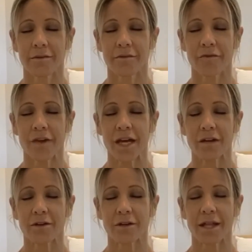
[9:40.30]

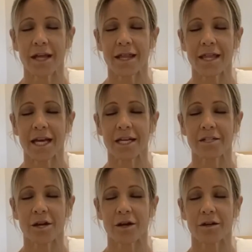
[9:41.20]
feel that things
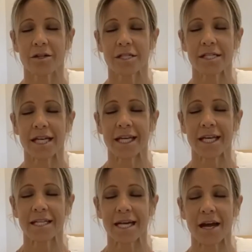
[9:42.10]
are
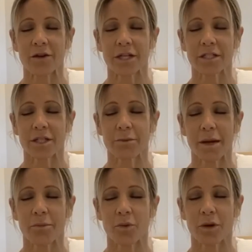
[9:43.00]
sinking down a little
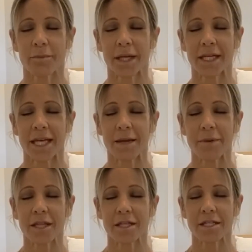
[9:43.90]
bit more, but
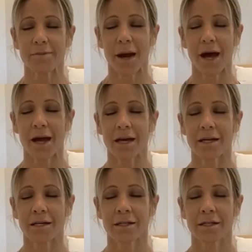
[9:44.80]
keeping the spine
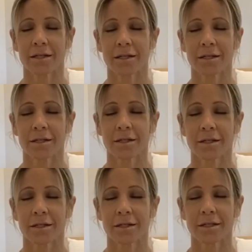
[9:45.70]

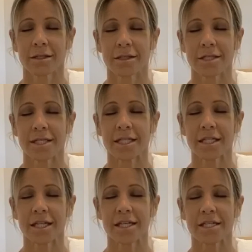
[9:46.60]
still
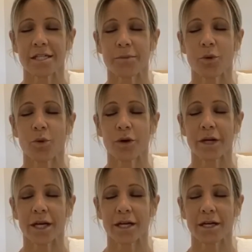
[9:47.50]
in this
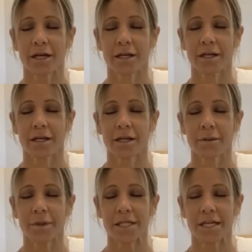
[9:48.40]
supported
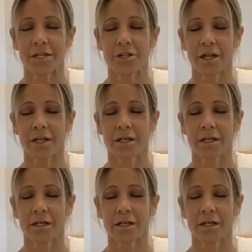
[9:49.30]
position.